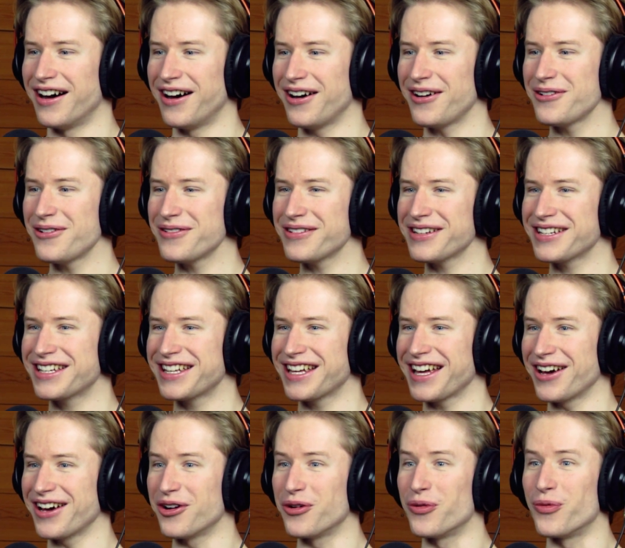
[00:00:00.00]

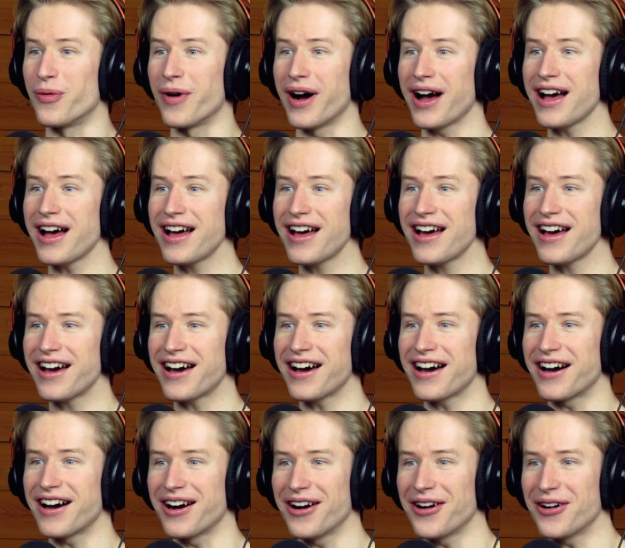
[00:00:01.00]
Okay,
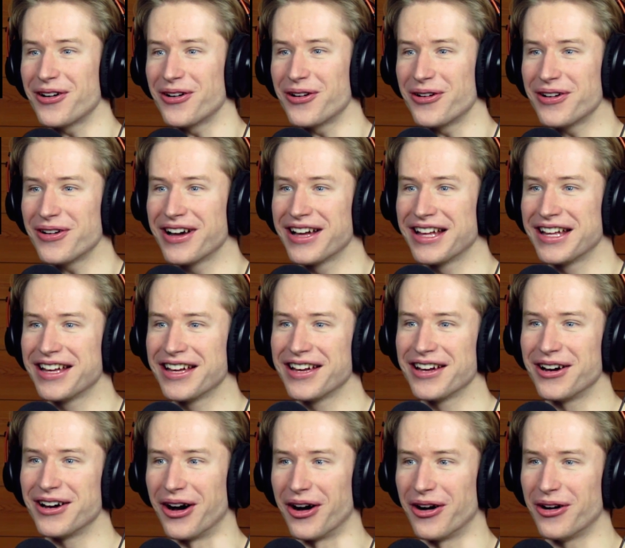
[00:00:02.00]
wow.
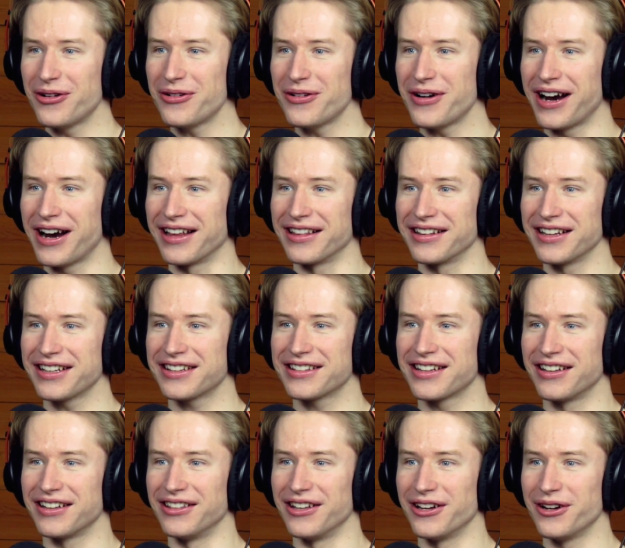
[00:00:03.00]
Oh, I like
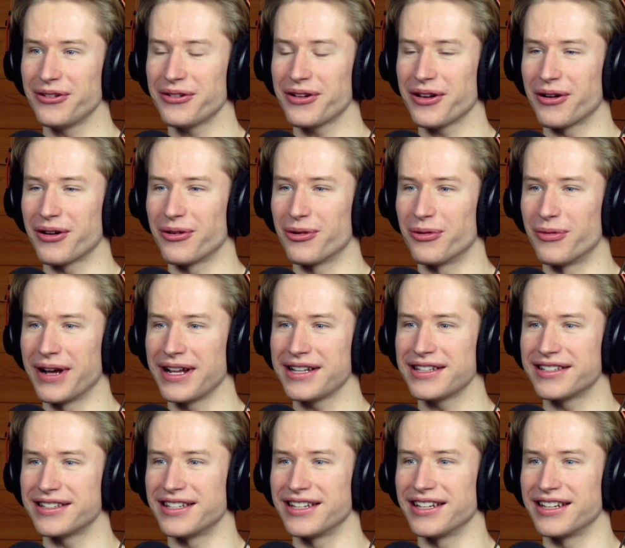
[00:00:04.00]
the logo,
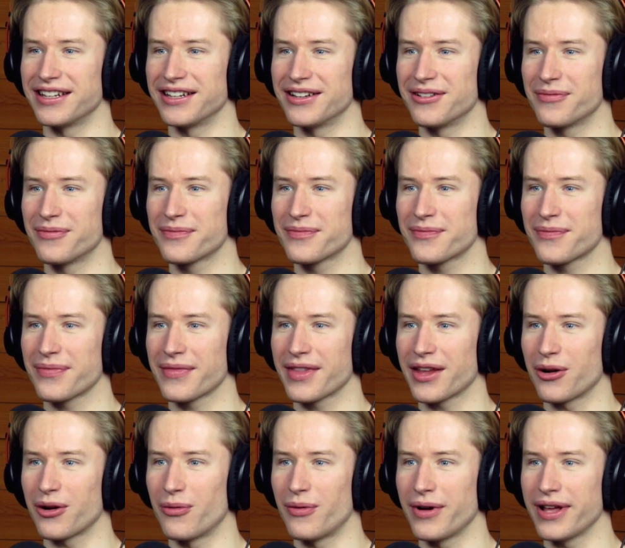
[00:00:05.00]
Wendy.
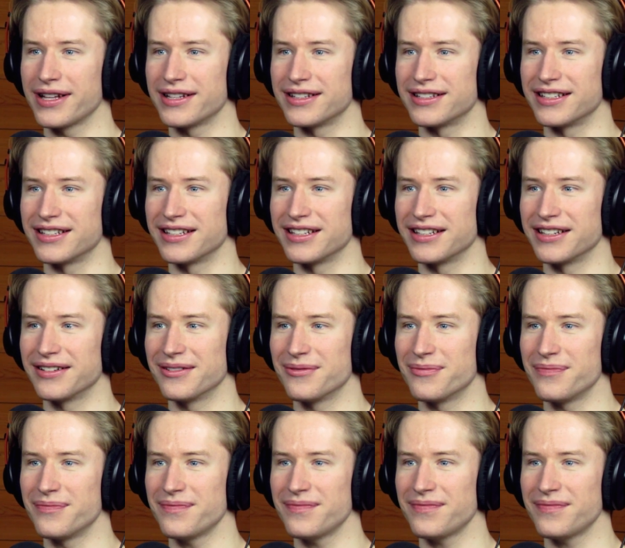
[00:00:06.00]

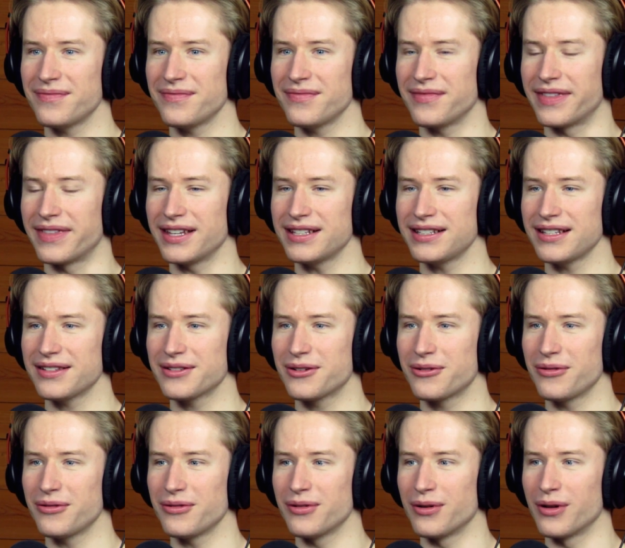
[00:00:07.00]
This is
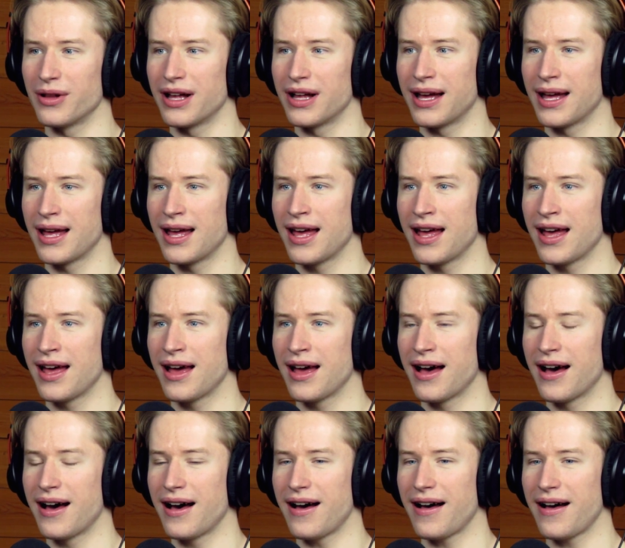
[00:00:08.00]
cool.
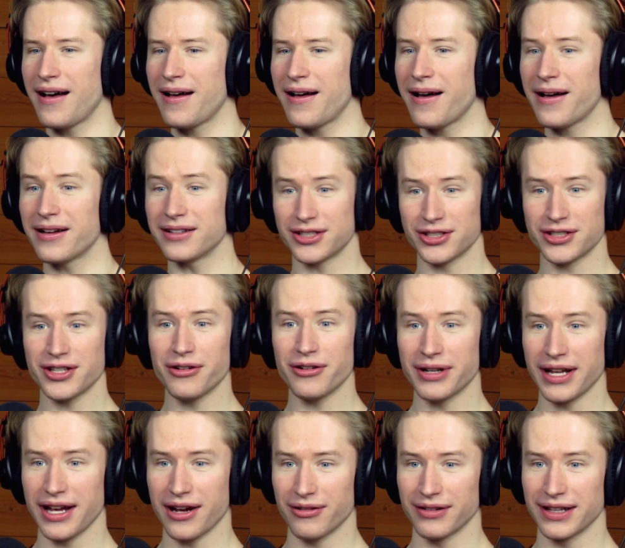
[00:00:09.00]
So
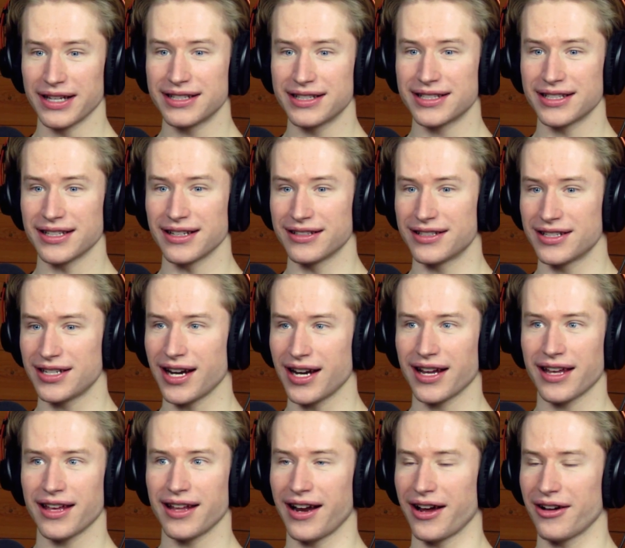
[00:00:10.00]
now let's
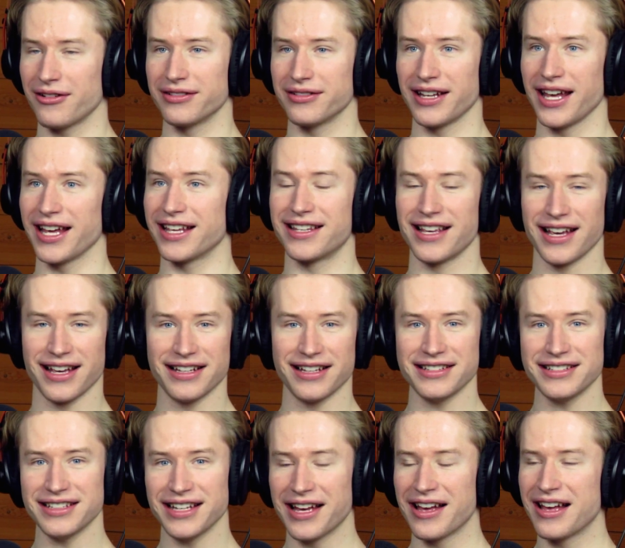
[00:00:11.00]
check it out
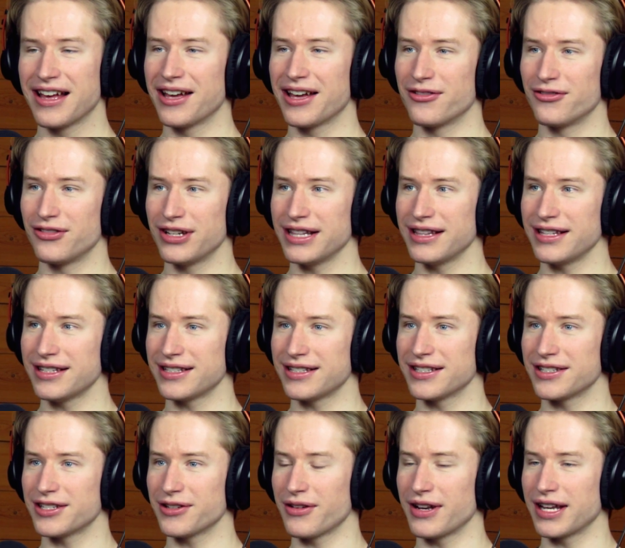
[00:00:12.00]
again.
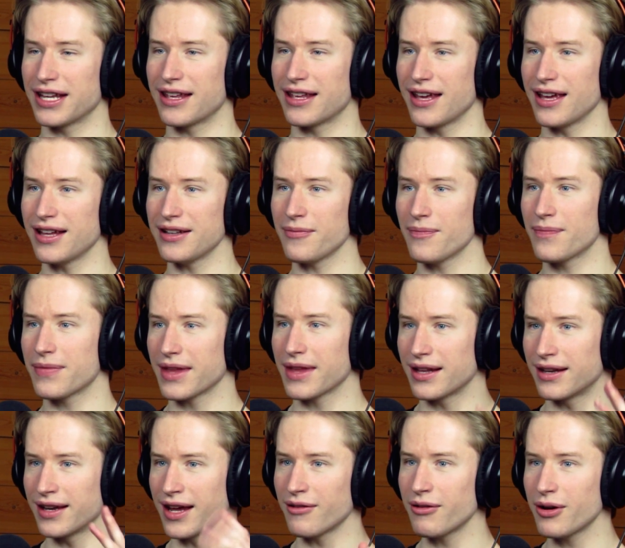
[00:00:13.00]
Re-listen to it again.
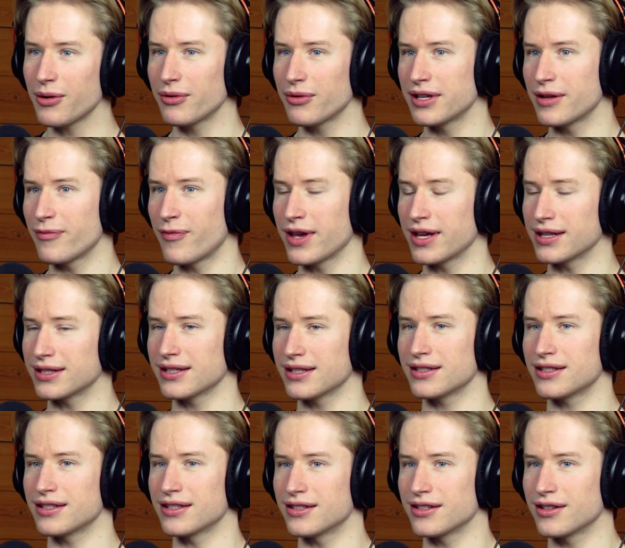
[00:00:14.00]
And now I wanna pay
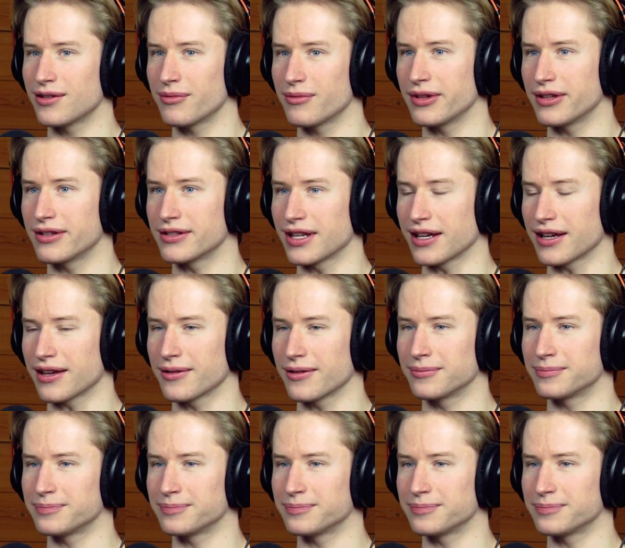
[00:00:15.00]
attention to the music,